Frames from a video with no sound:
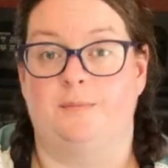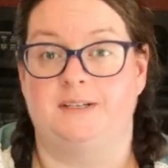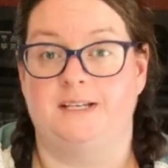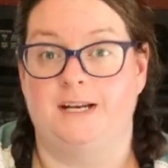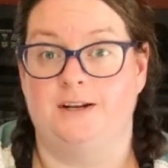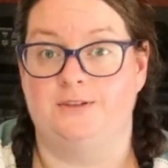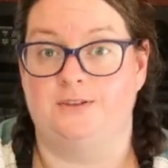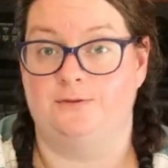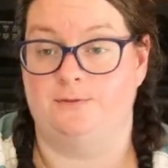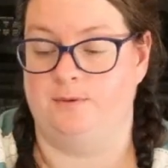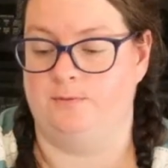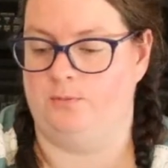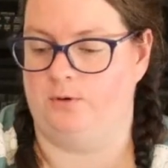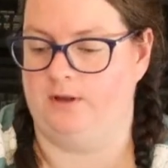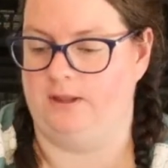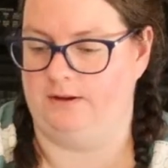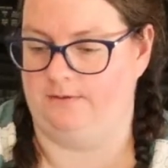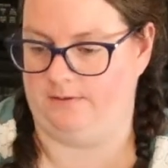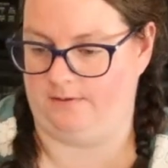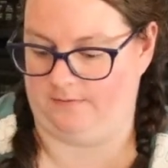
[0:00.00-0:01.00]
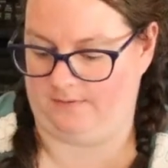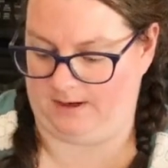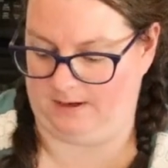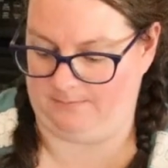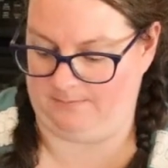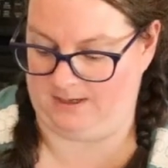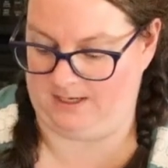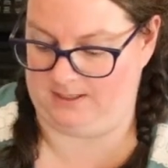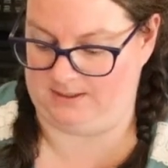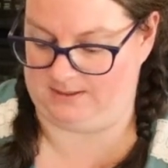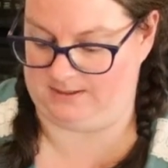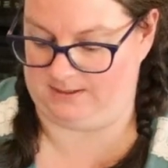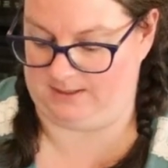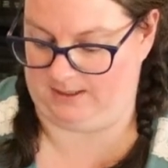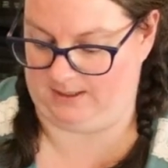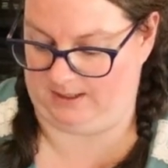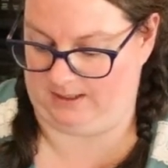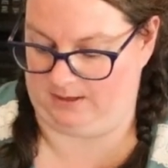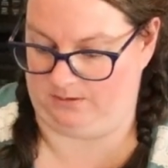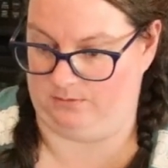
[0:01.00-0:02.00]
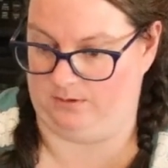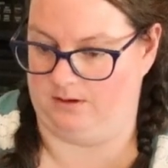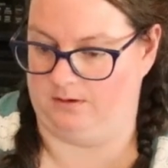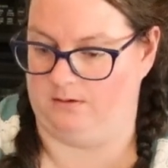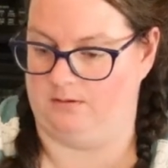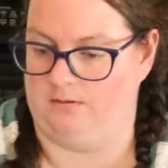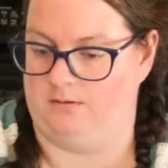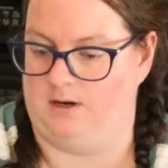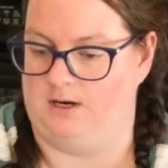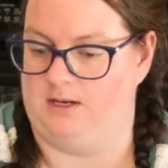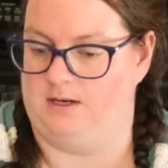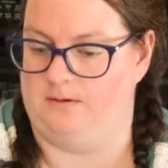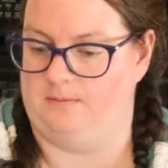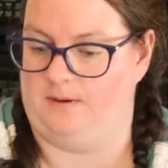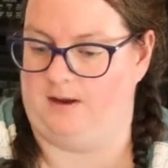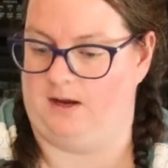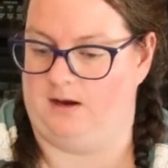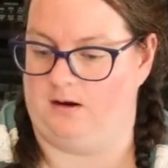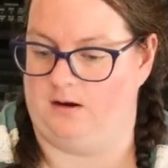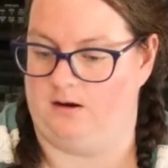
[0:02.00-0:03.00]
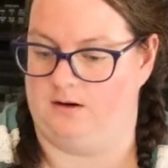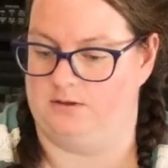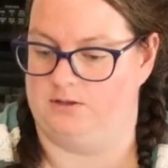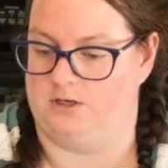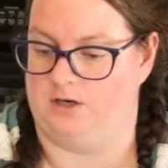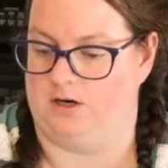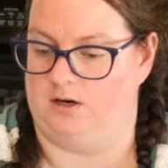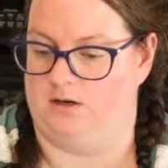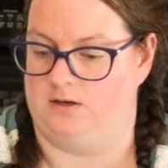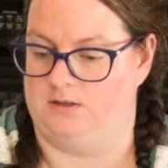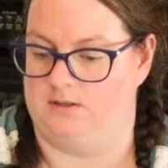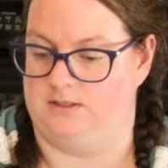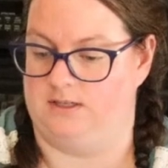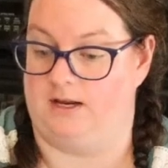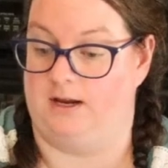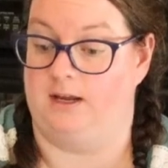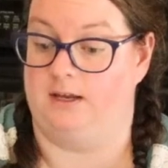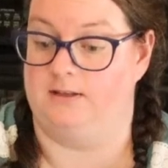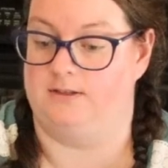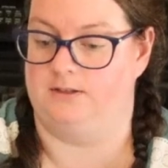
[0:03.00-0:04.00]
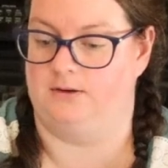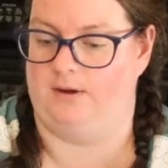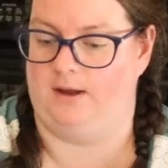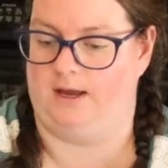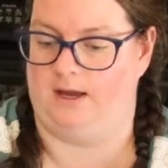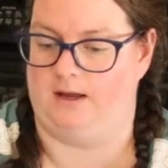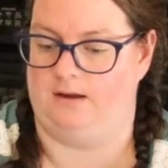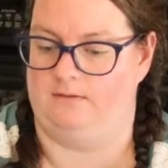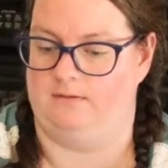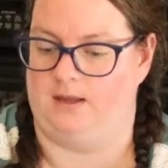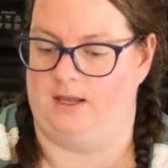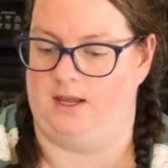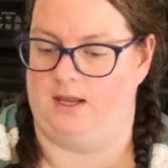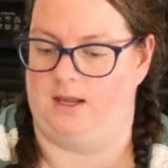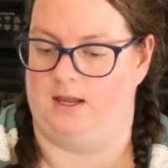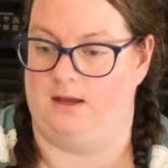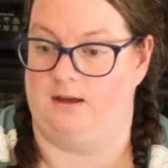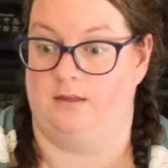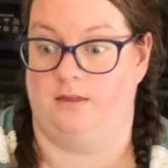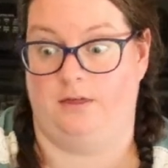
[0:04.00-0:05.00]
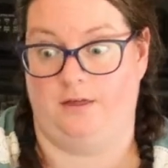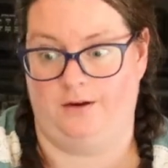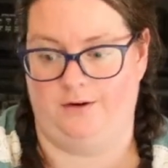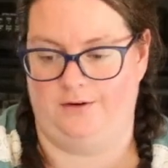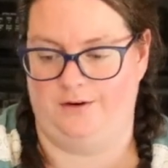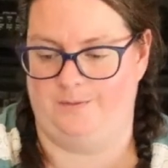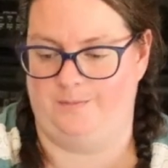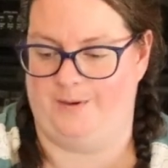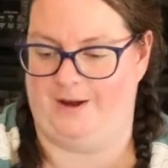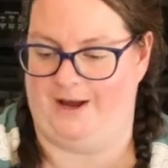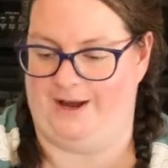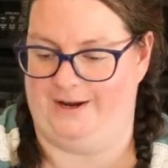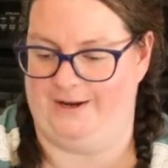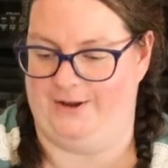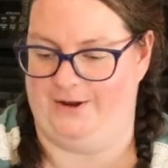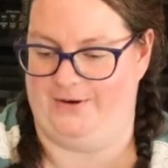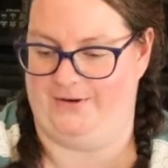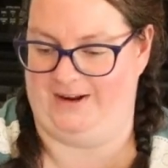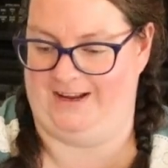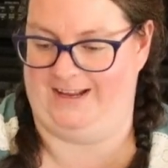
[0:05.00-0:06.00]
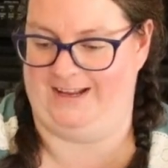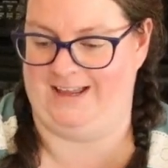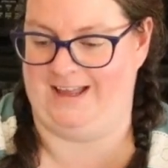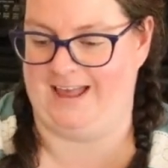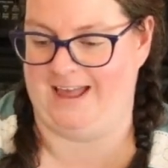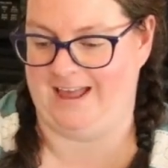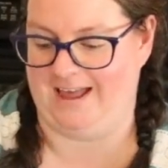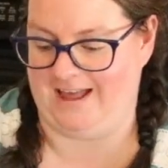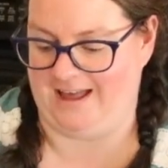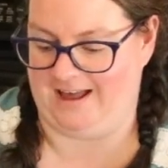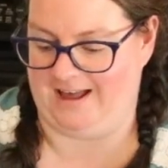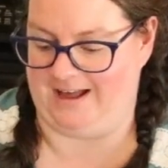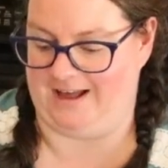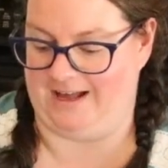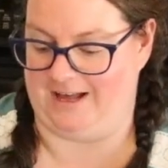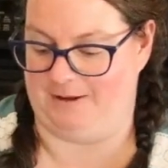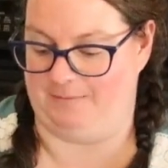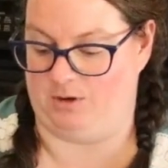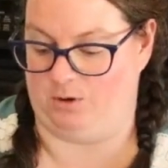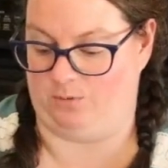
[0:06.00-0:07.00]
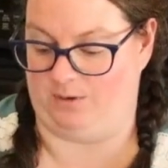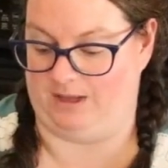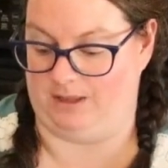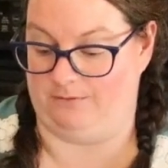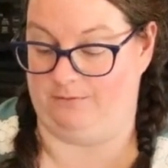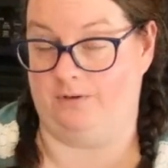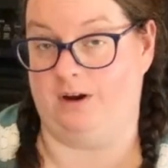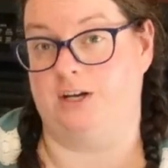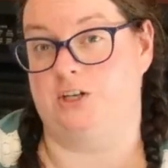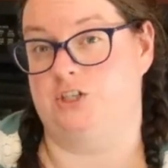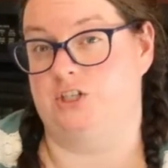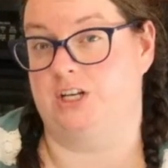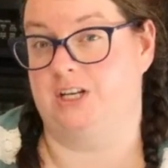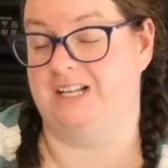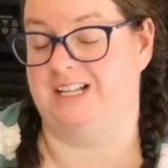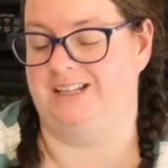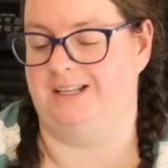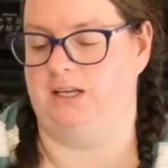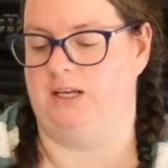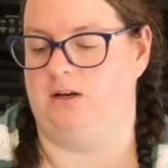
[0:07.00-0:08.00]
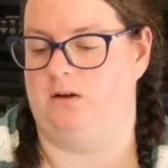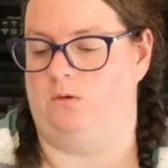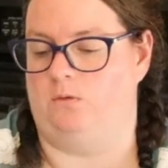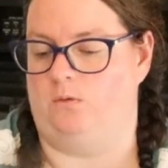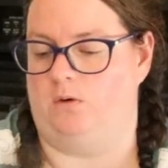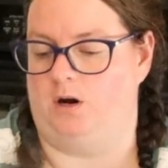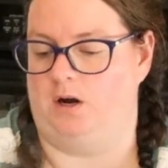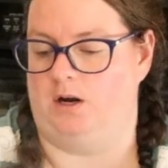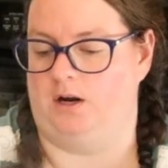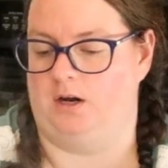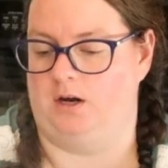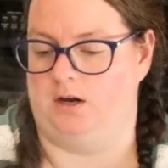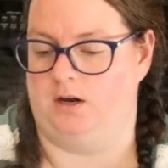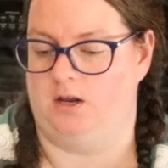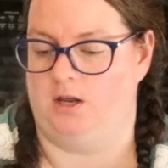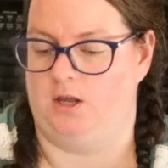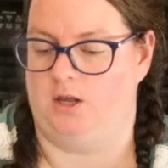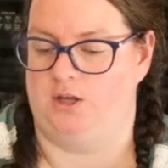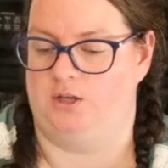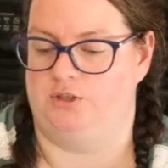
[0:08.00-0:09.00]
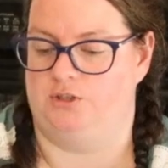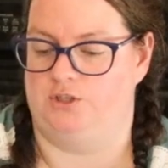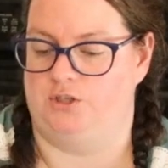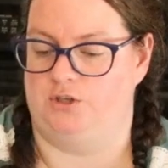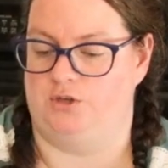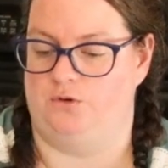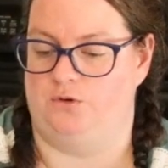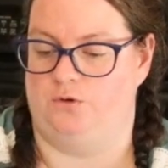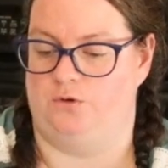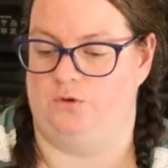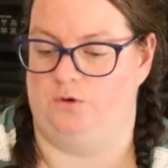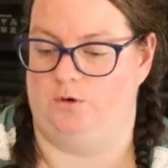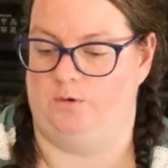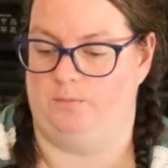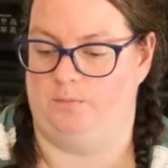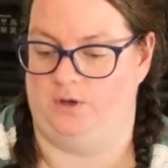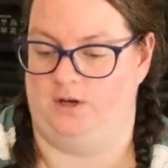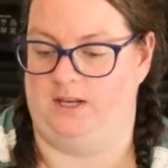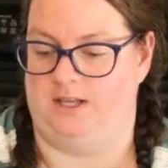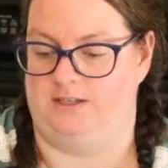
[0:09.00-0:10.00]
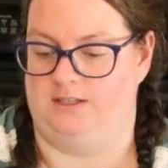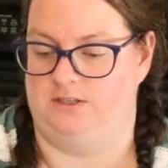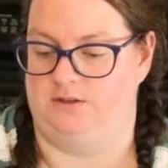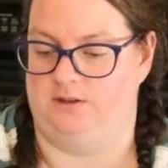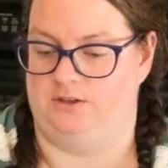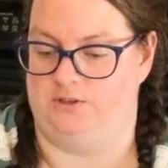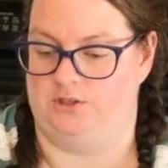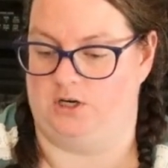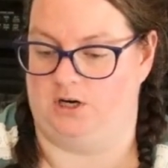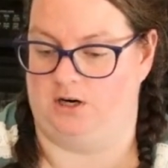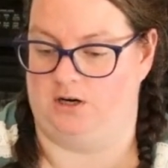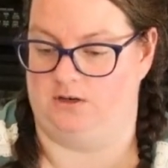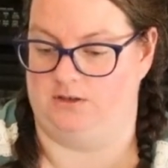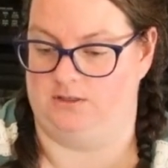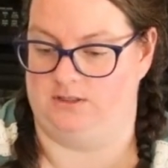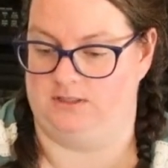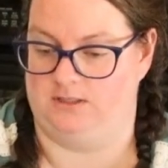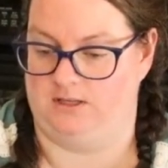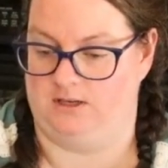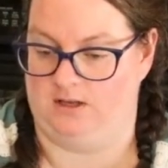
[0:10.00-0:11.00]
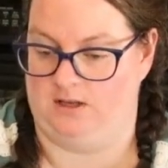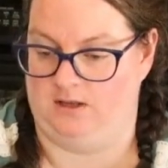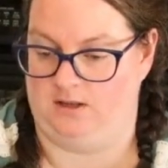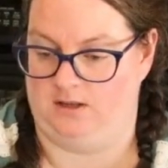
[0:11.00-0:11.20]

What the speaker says: our potatoes have been boiling for 5 minutes and we are ready to pack our jars. I also have a third pot going with fresh, clean water to put into the jars.